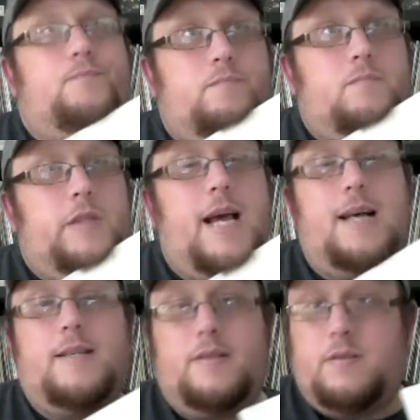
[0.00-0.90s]

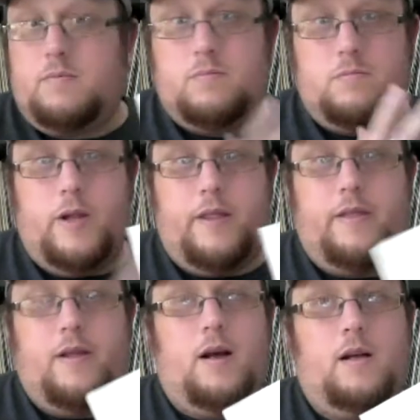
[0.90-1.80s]
Yes
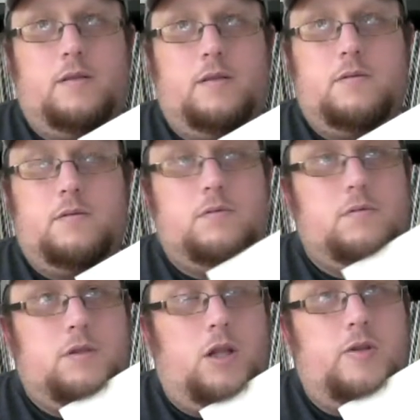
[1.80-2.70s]
with
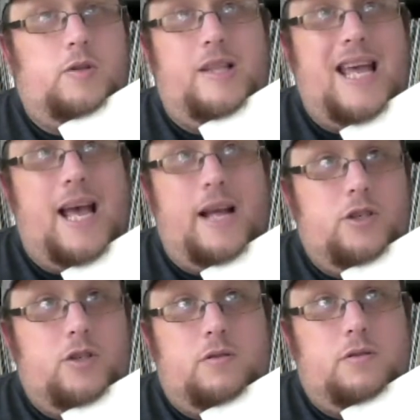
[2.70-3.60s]
Close to the
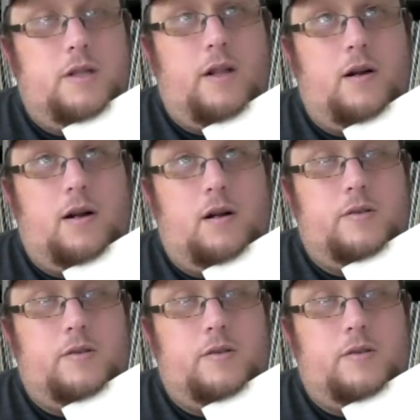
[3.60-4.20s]
Edge is another